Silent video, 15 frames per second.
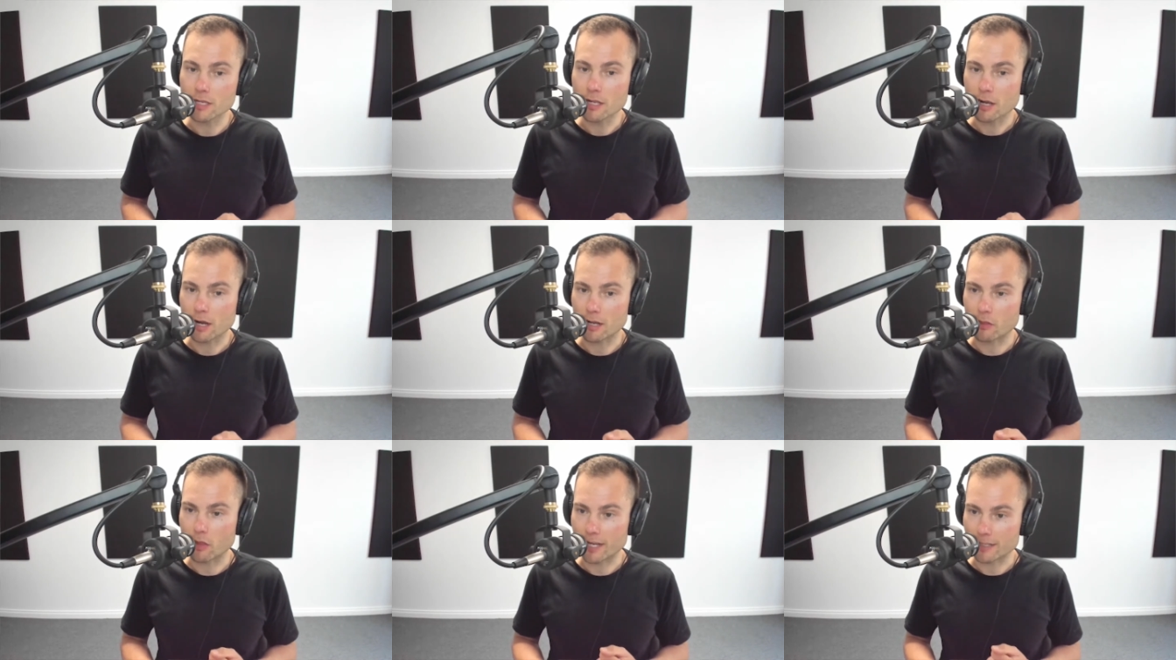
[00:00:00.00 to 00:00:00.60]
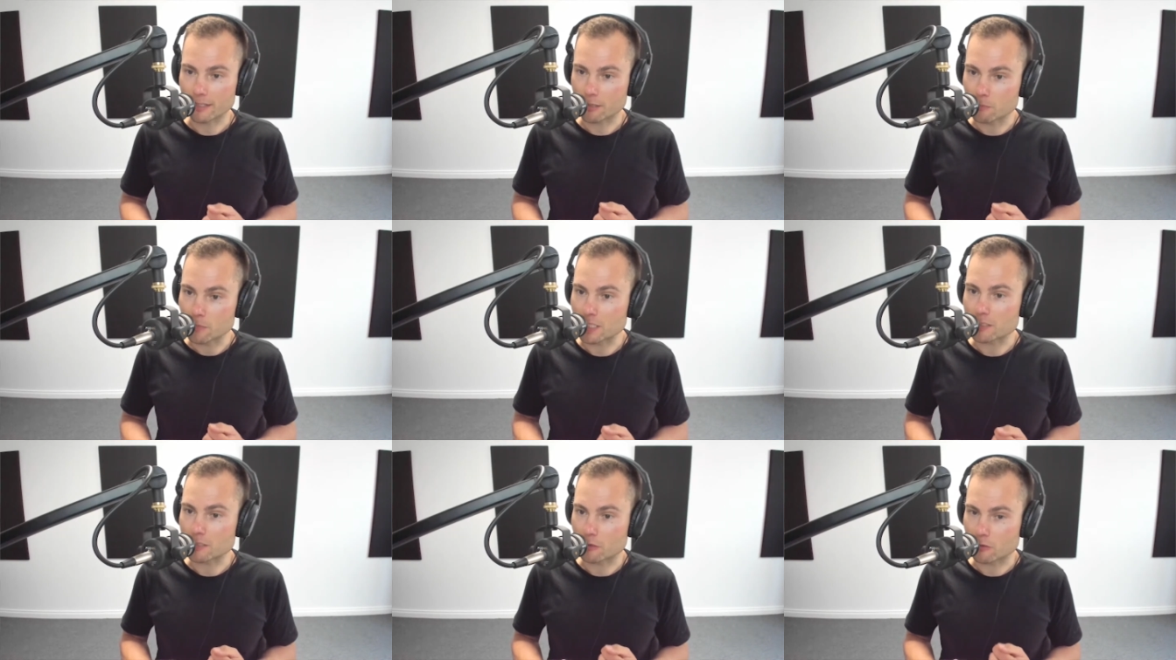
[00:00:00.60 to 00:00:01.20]
I'd like
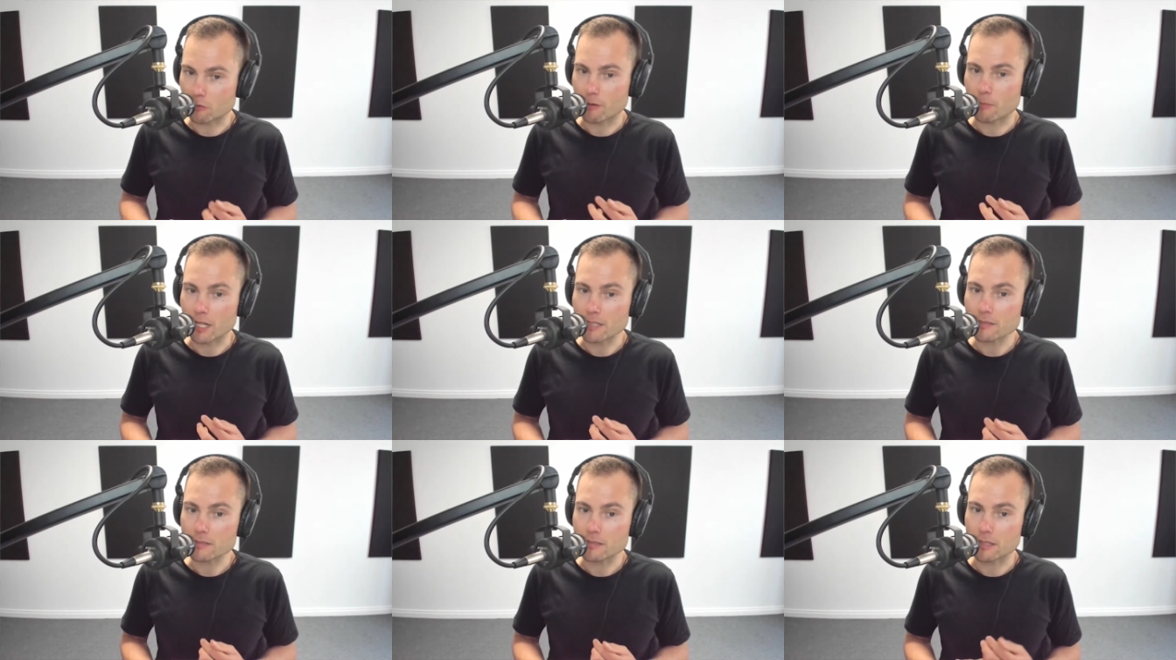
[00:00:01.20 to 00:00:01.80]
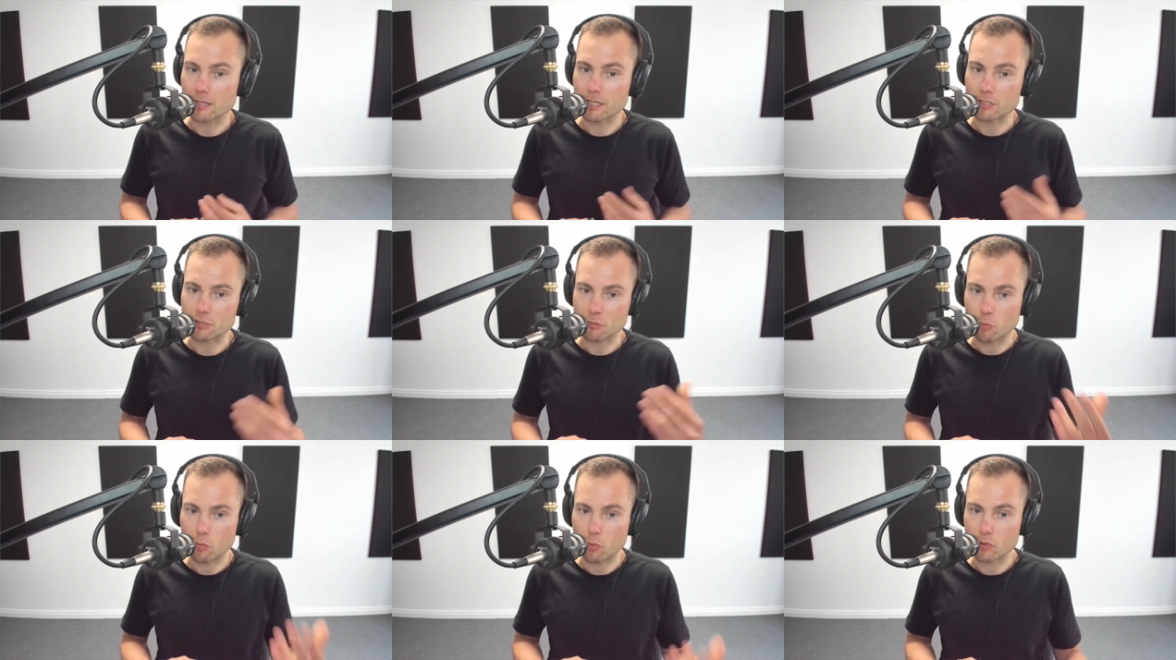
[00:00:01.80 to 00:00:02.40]
commit to three months, and then
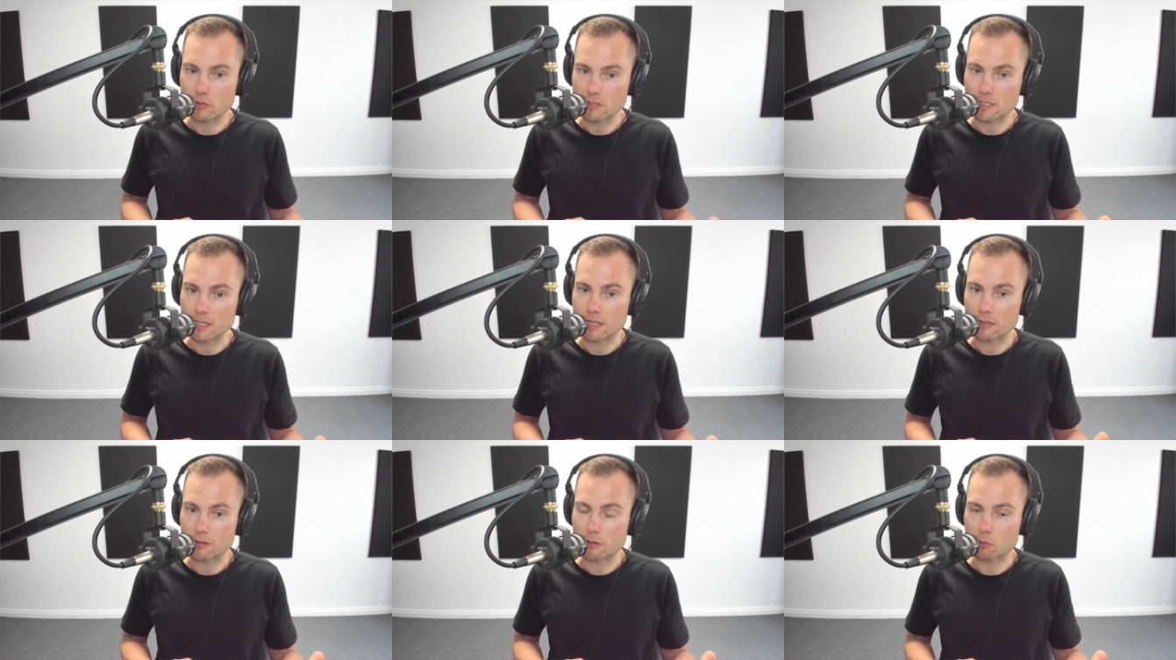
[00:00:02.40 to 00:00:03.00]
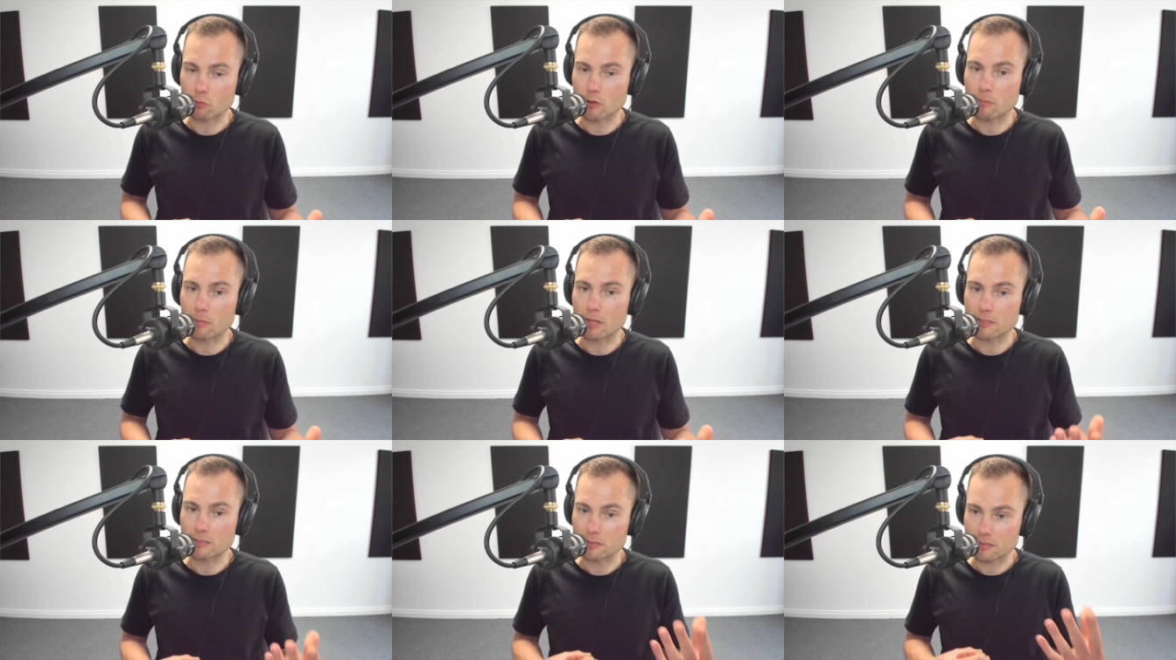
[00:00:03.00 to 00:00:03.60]
towards the end of the three
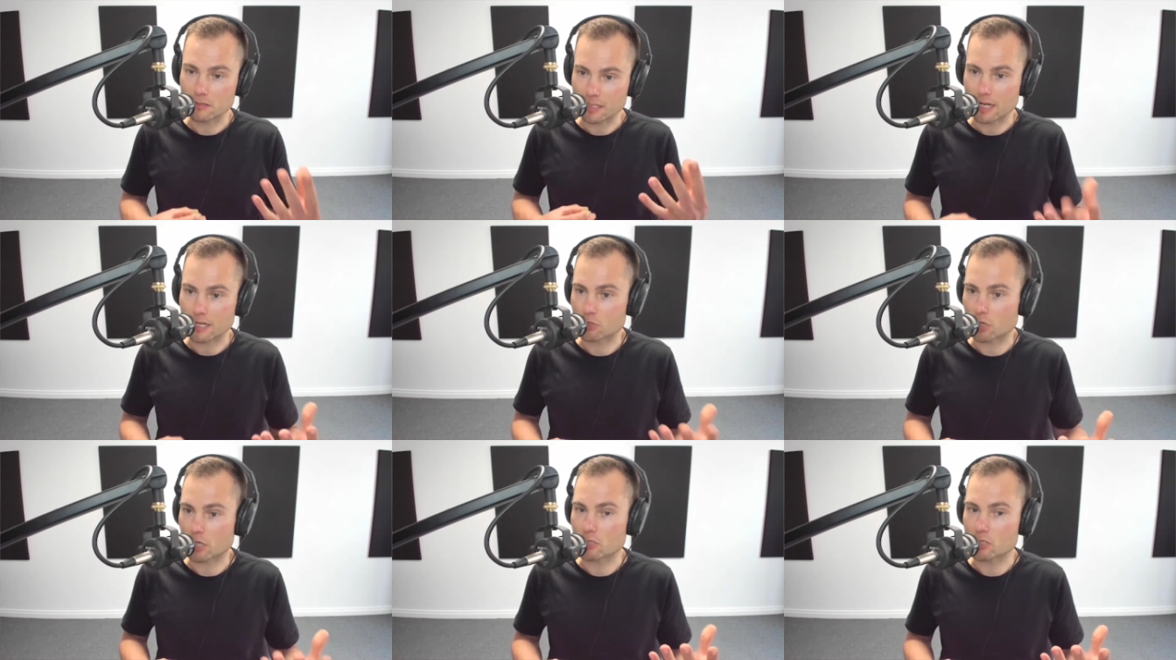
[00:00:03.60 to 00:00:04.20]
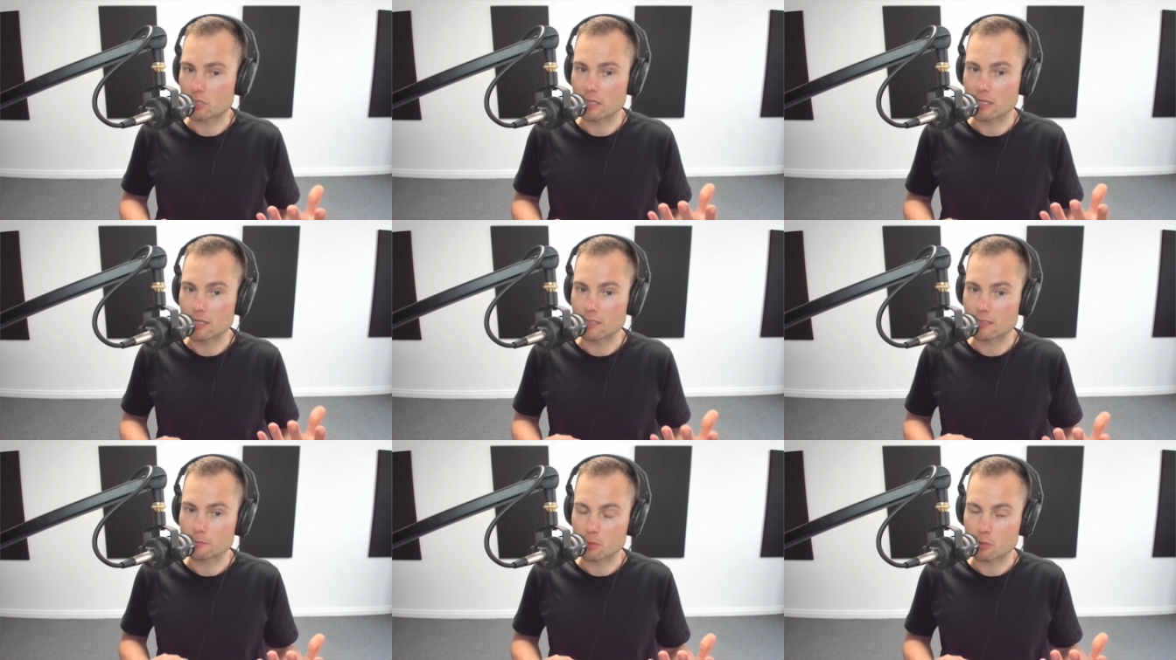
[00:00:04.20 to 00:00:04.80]
months, start judging the
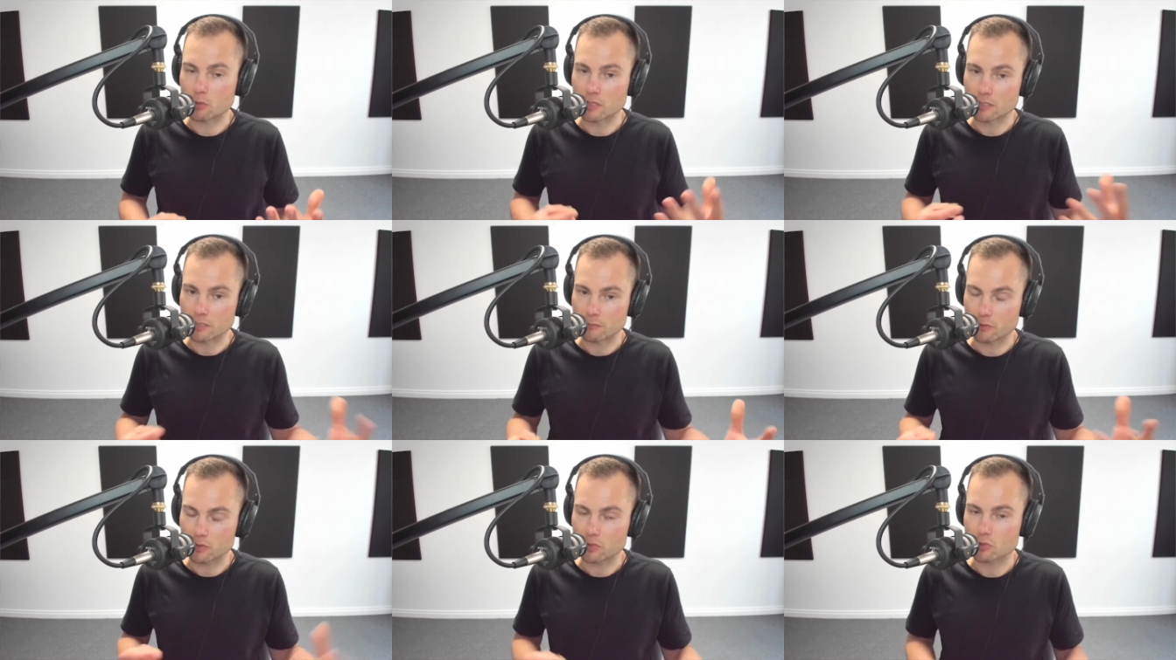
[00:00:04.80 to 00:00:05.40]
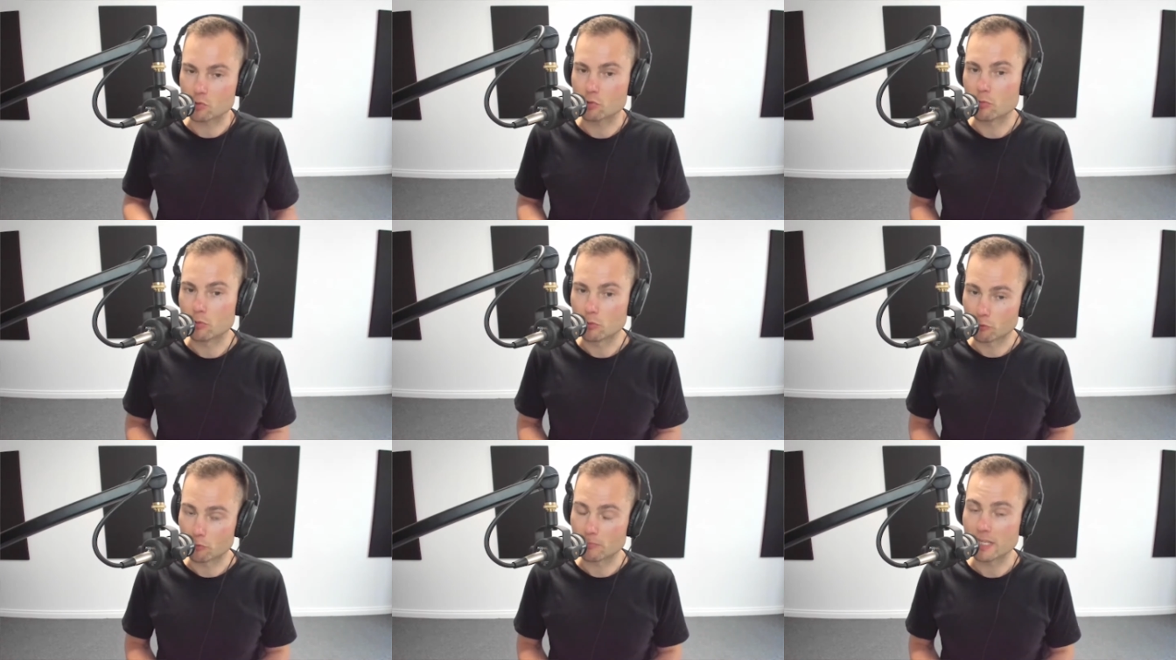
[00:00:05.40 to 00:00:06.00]
experience if it's
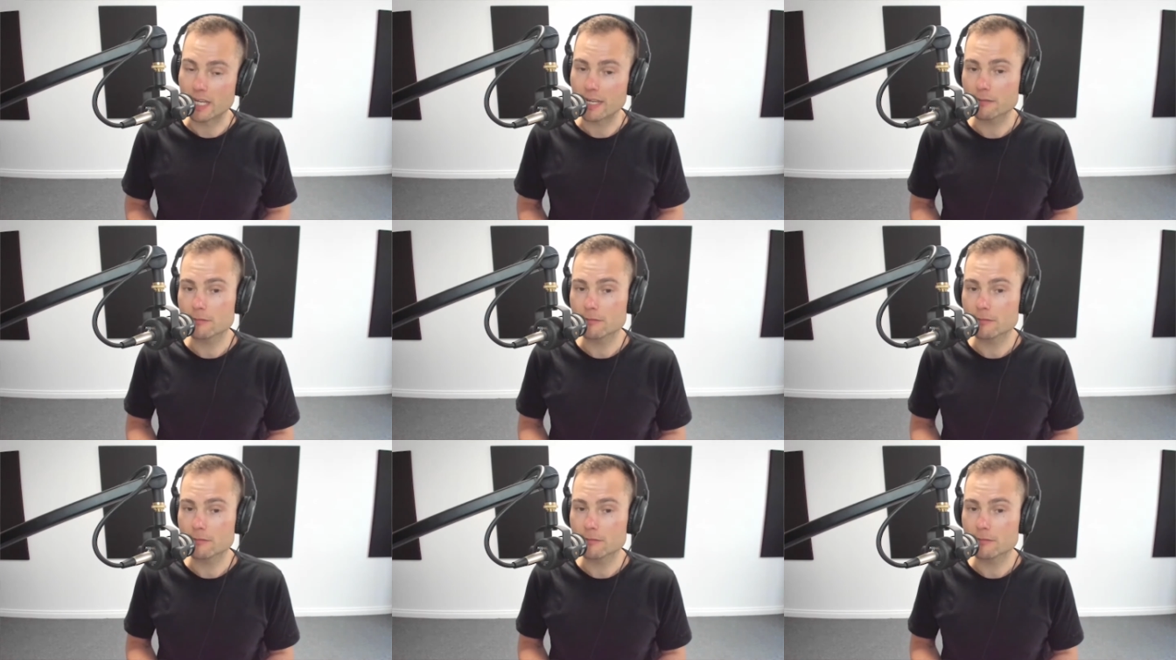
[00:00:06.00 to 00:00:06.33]
suitable from there.